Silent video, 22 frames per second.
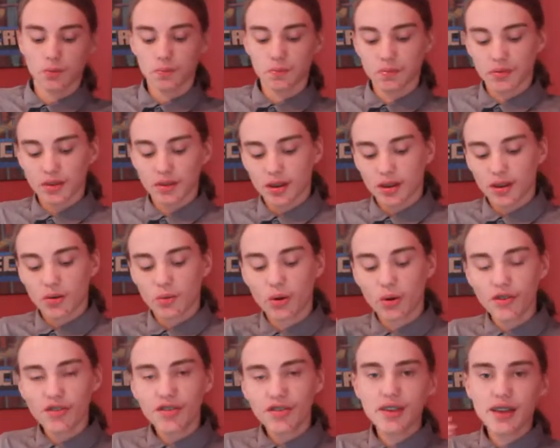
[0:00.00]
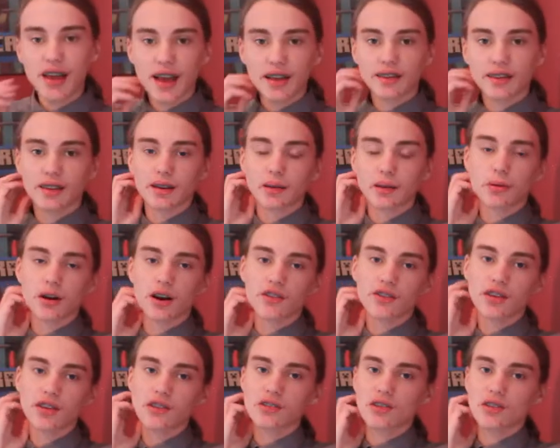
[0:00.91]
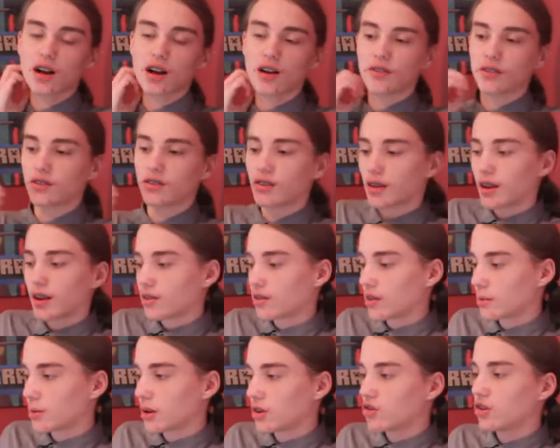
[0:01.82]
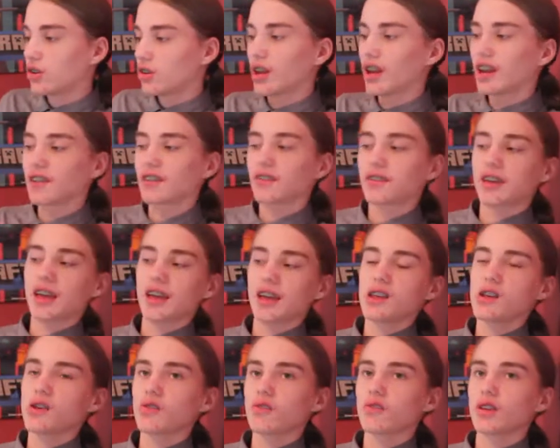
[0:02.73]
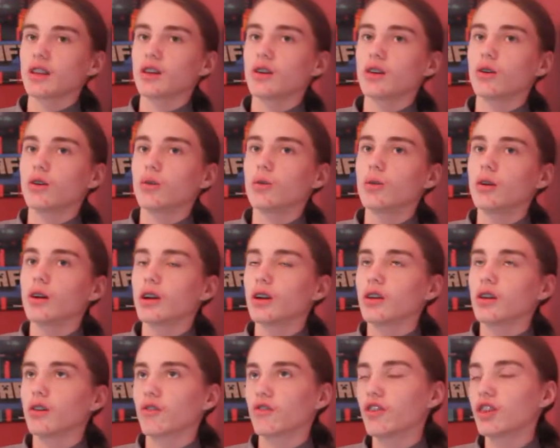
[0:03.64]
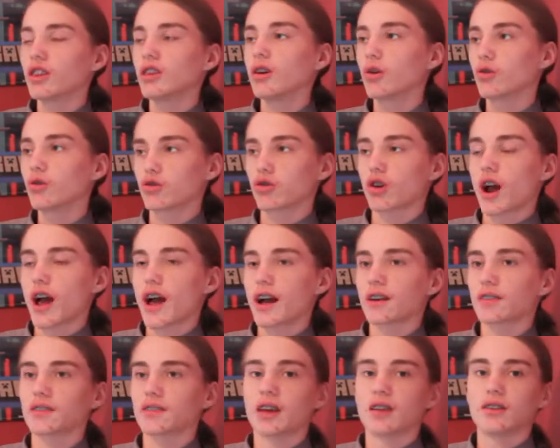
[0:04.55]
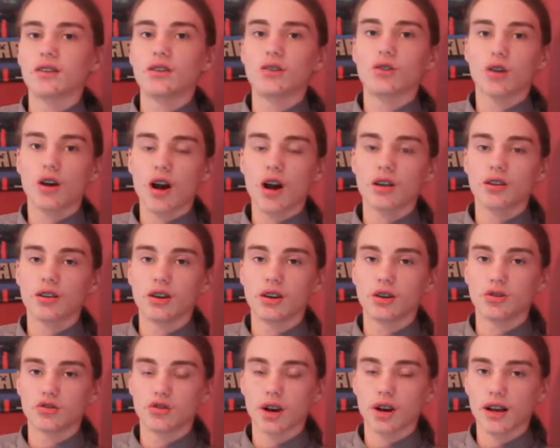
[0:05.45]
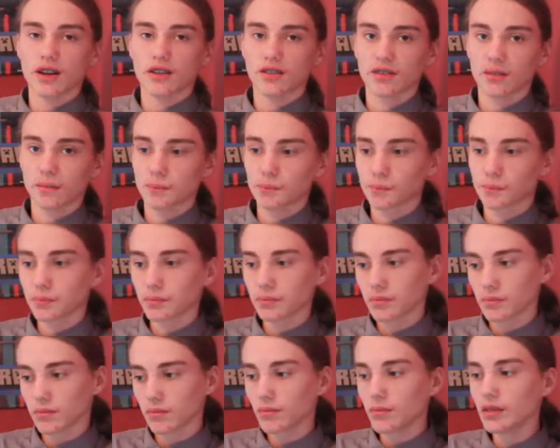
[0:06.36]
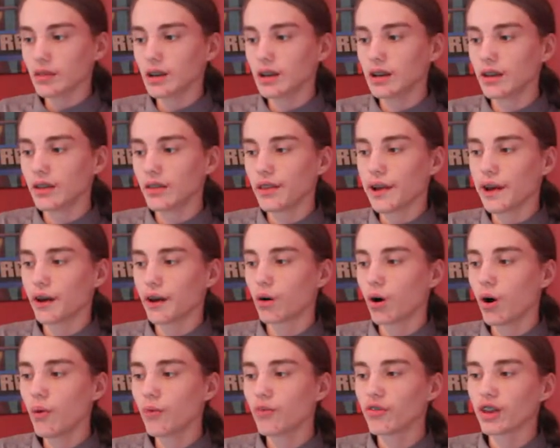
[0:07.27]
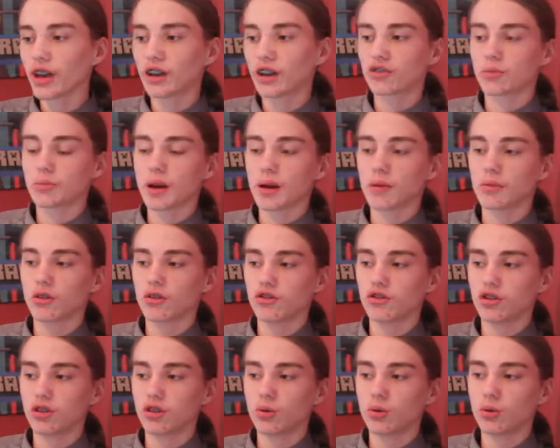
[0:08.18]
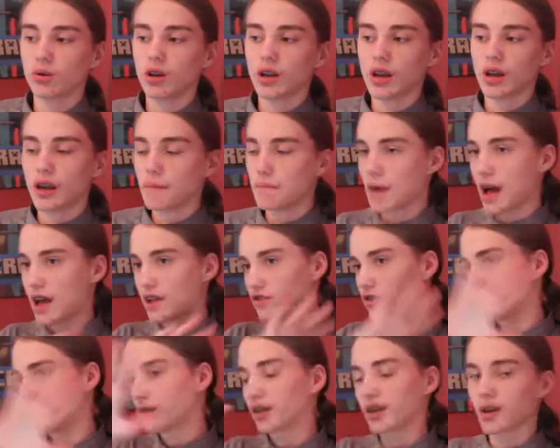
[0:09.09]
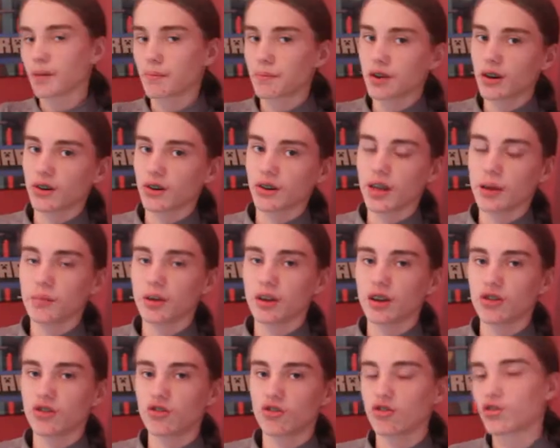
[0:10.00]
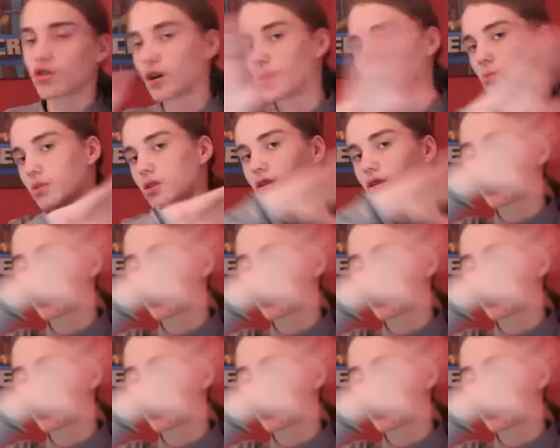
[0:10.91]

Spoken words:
So, with the editing process, obviously, as I mentioned, it's taking your video tracks, and your audio tracks. Now, hopefully I should be able to magically appear an image